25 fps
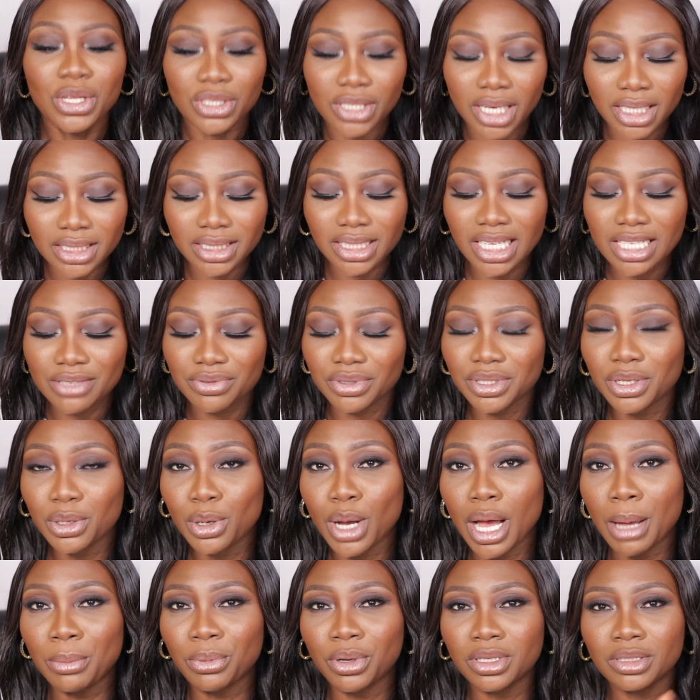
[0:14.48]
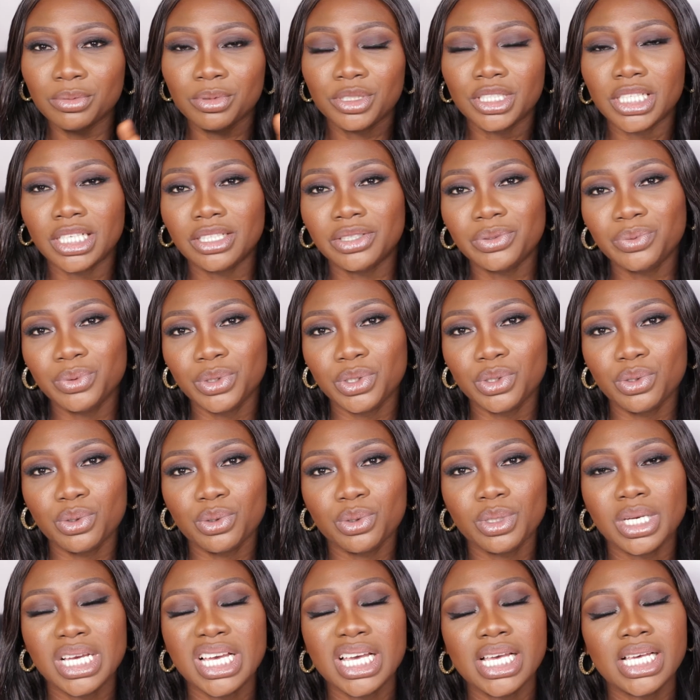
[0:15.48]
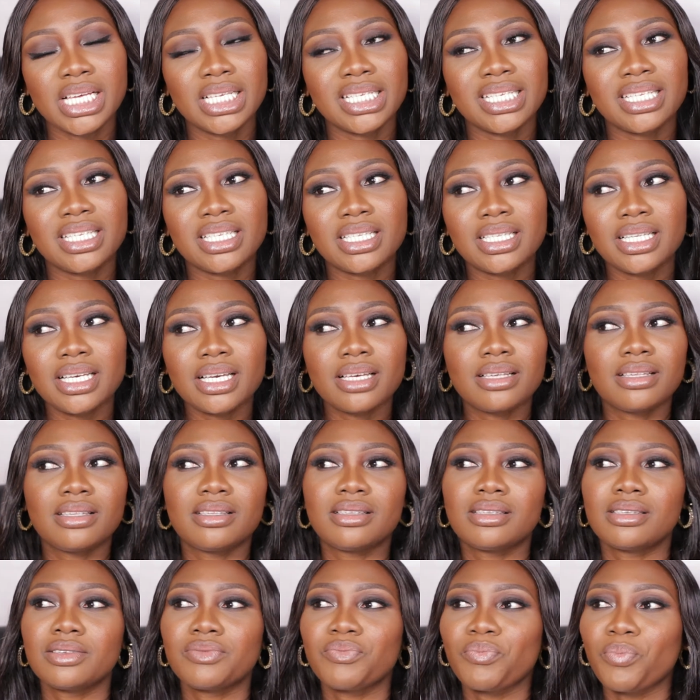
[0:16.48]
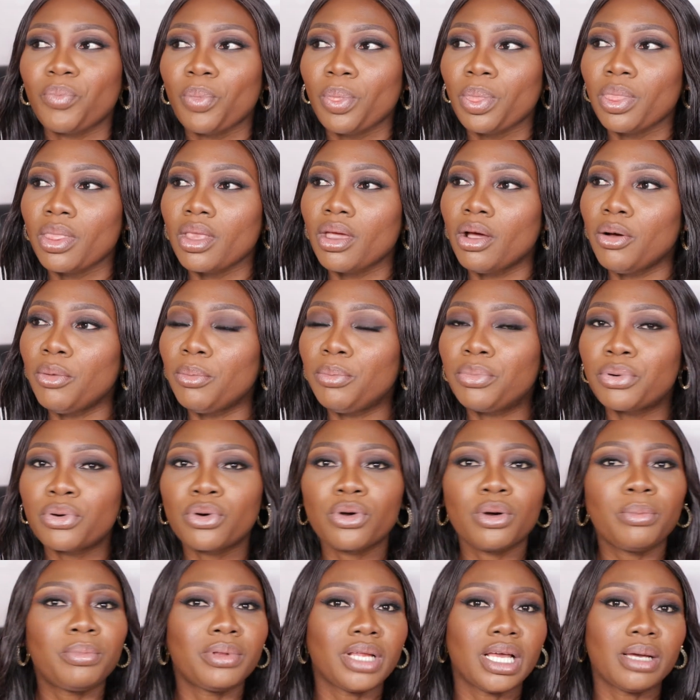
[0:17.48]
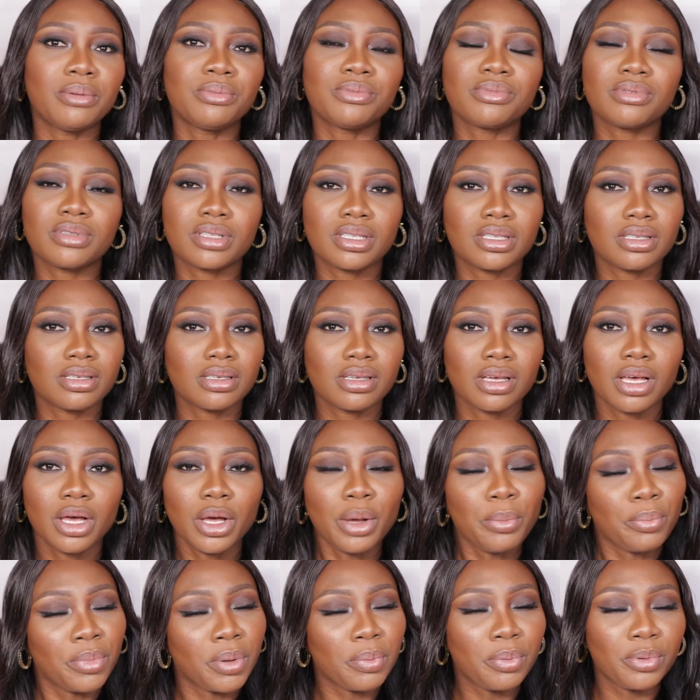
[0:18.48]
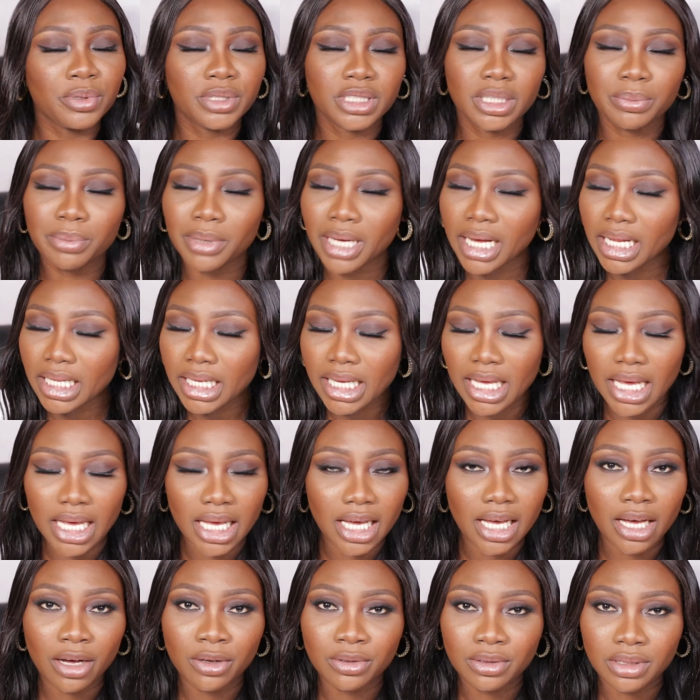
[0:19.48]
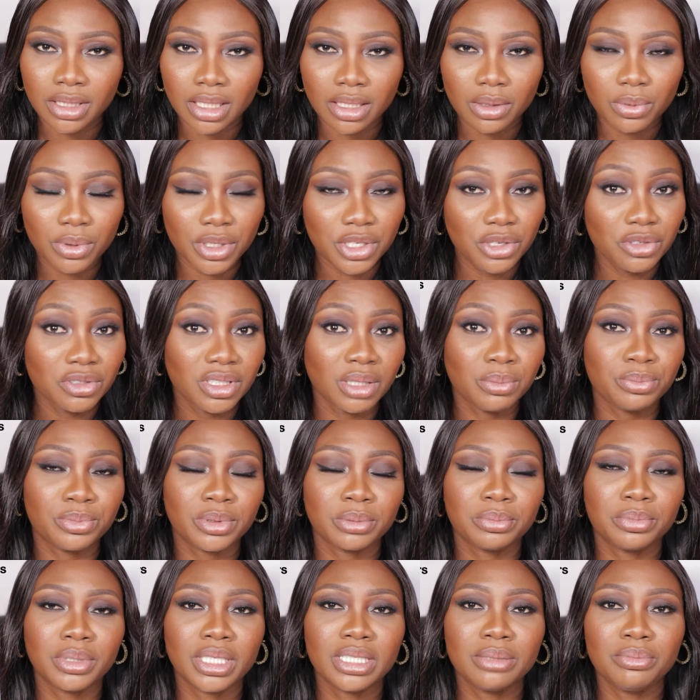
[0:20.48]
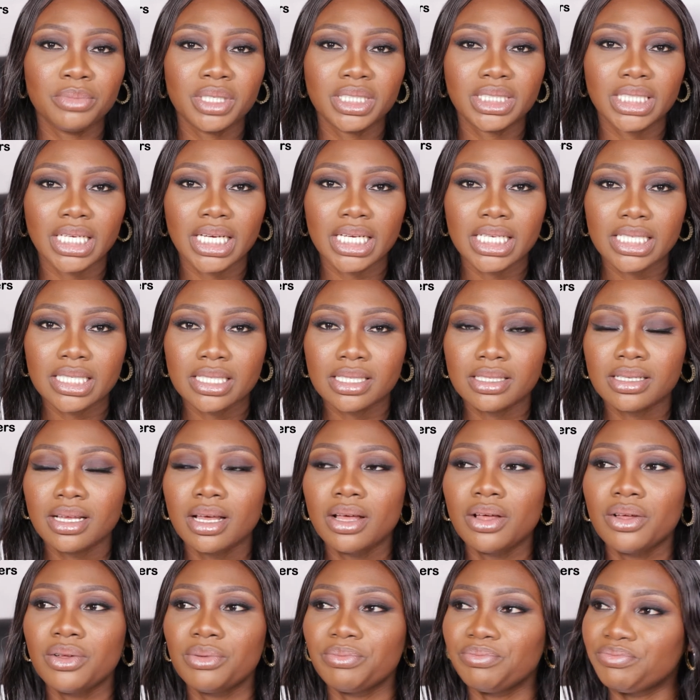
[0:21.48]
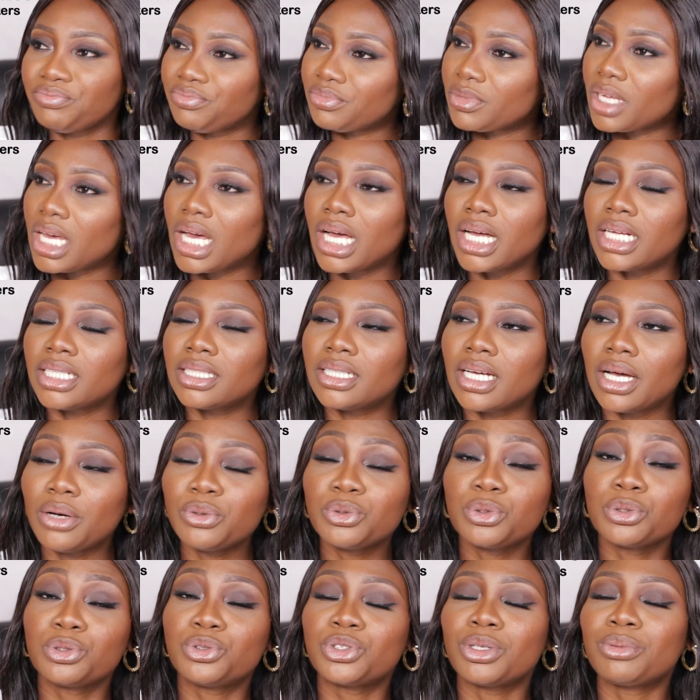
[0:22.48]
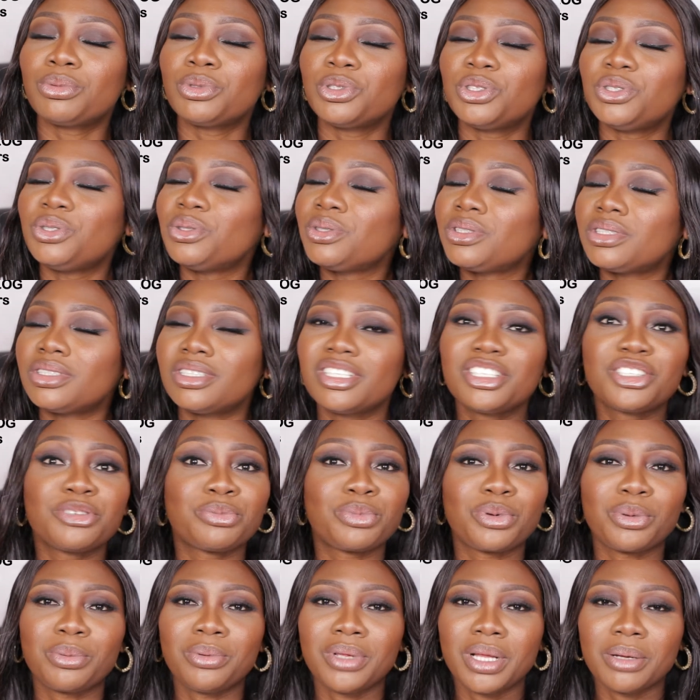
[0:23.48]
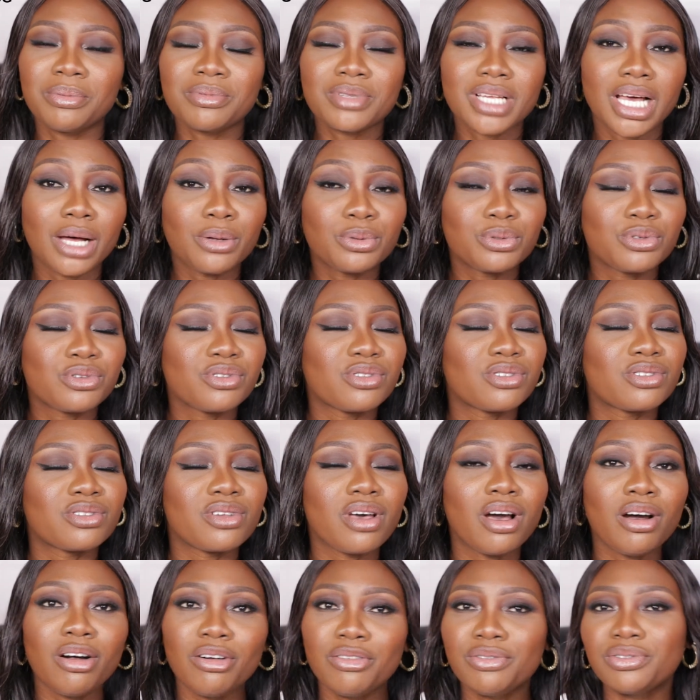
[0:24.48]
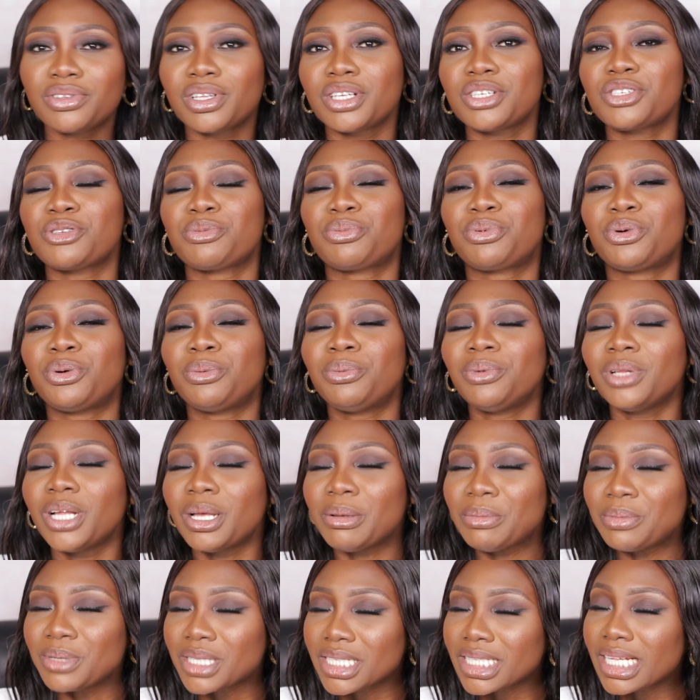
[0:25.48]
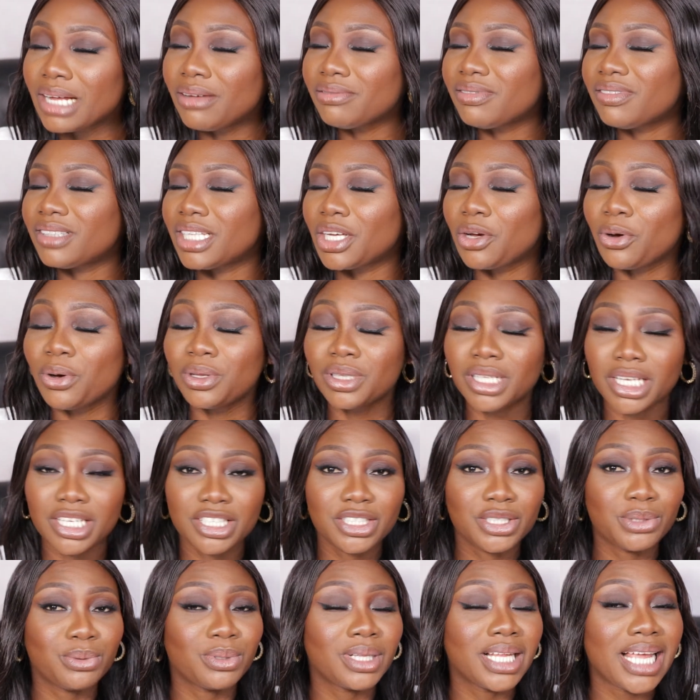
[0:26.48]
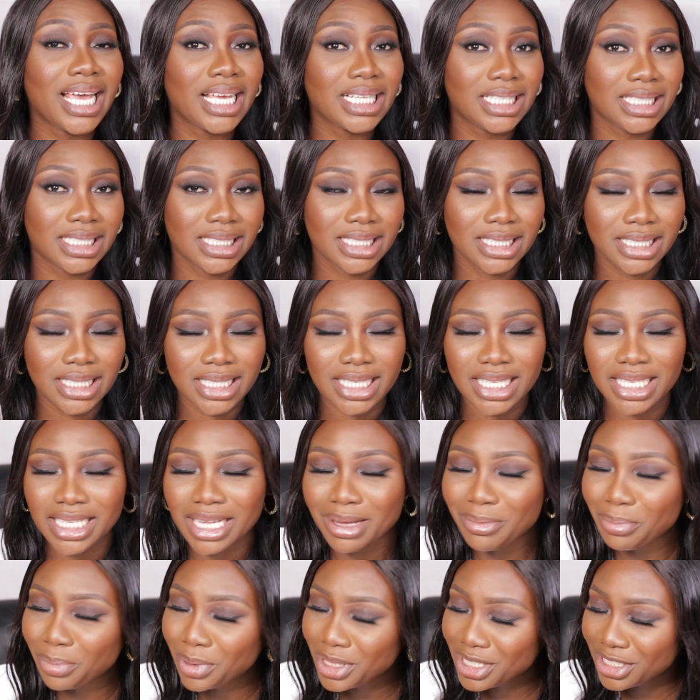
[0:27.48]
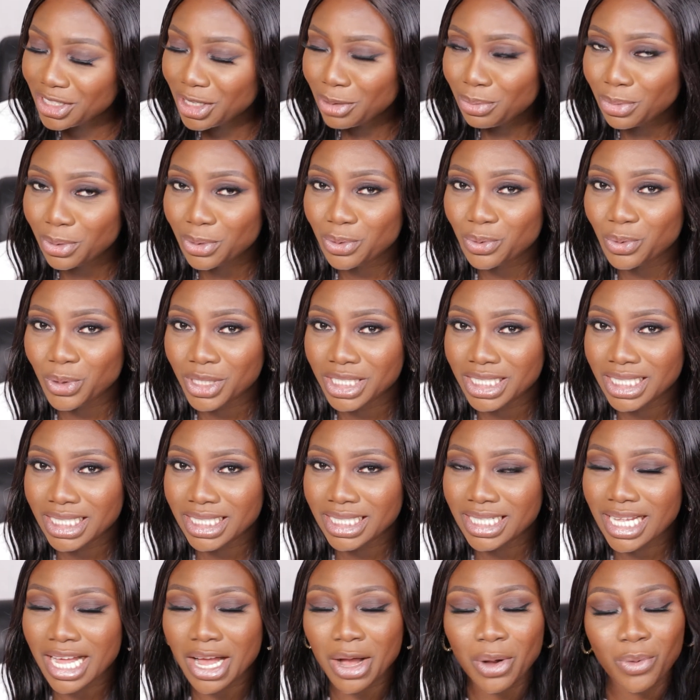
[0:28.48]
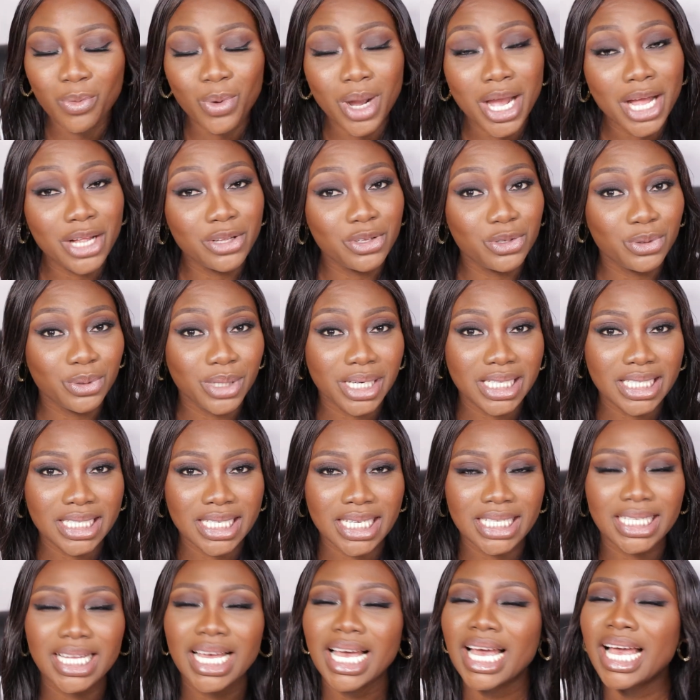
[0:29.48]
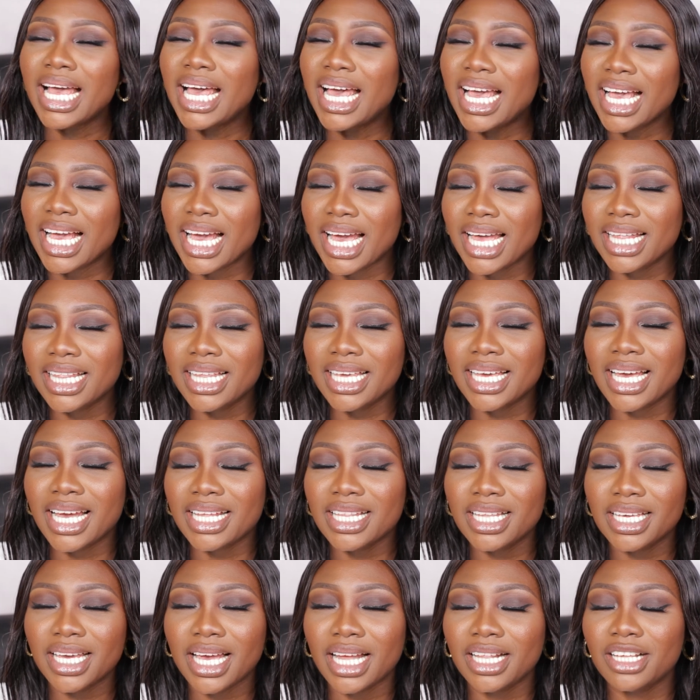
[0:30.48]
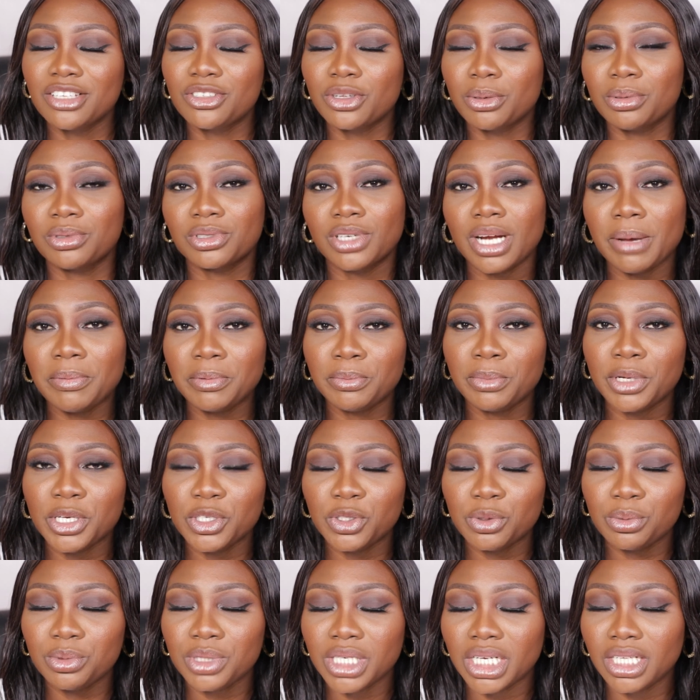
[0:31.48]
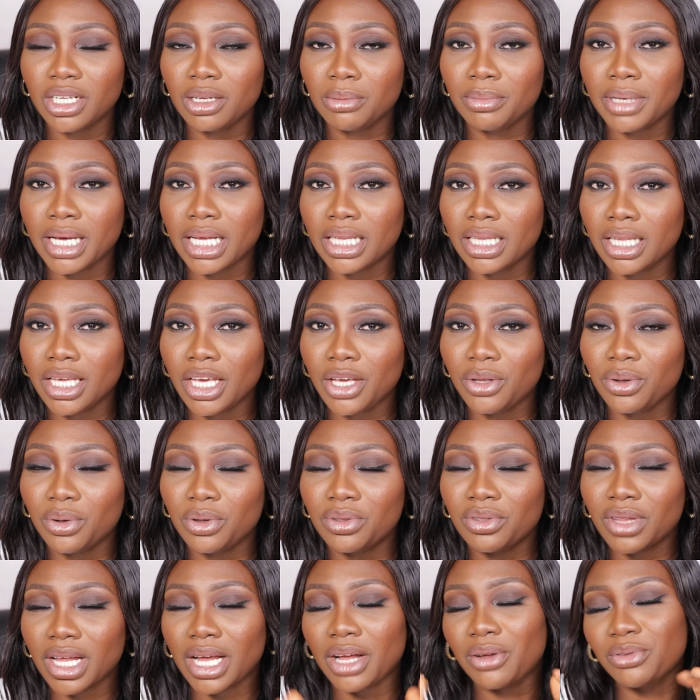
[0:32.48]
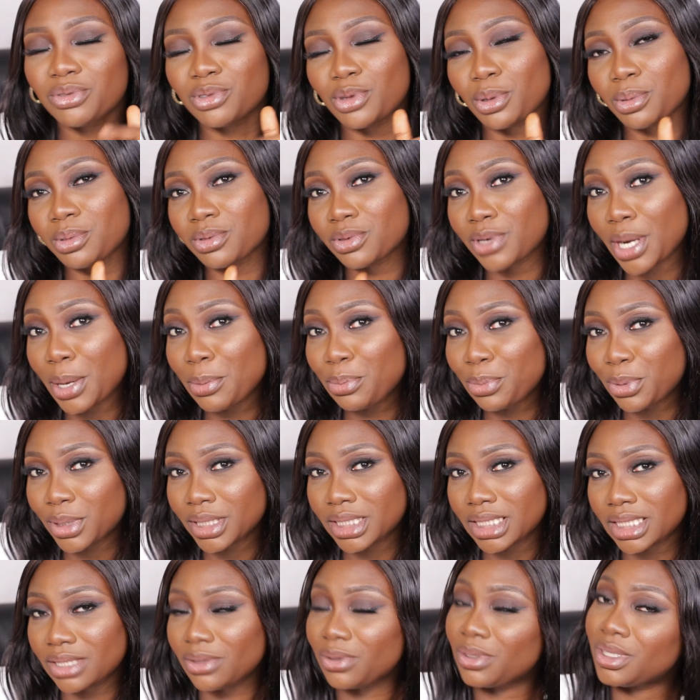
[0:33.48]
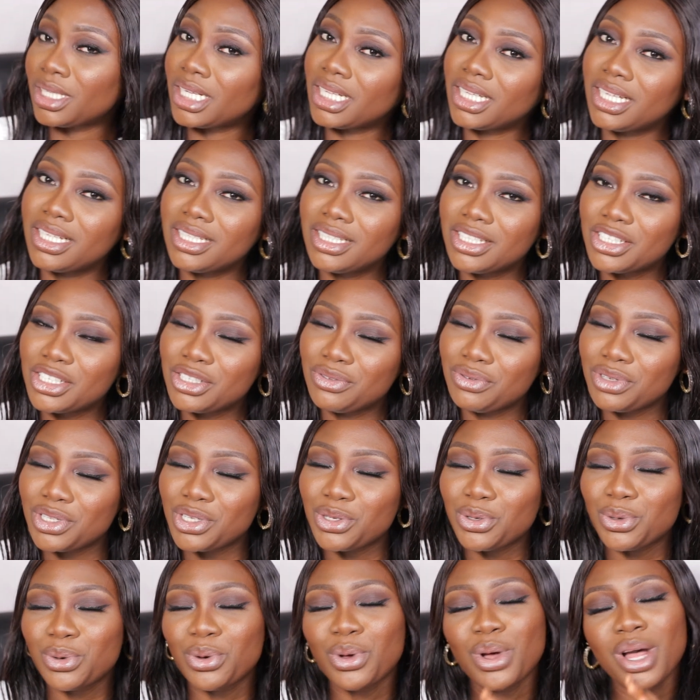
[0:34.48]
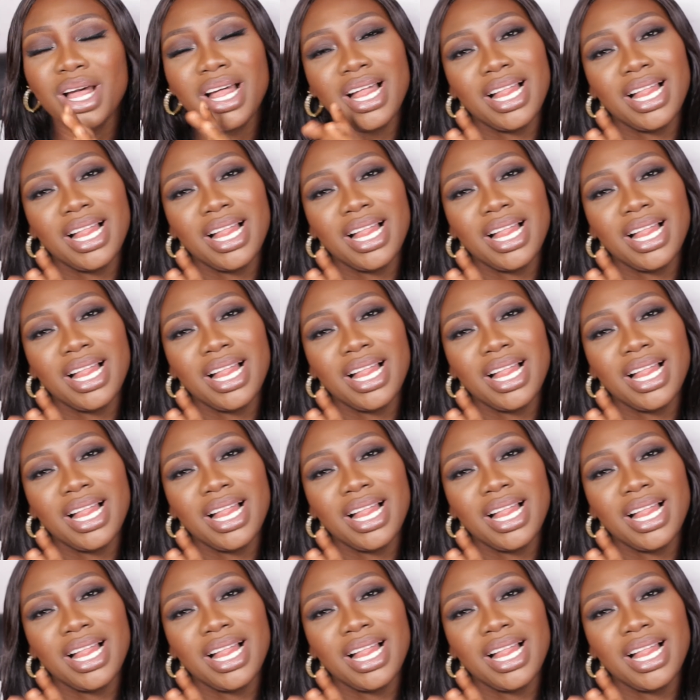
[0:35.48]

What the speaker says: So in today's video, I'm going to be sharing with you 6 problems people typically encounter when using prepaid meters and how to troubleshoot these problems, how to solve those problems. Now, if this is the content you would like to see, then please keep on watching. And while you're at it, kindly subscribe to my YouTube channel by clicking on that subscribe button underneath this video.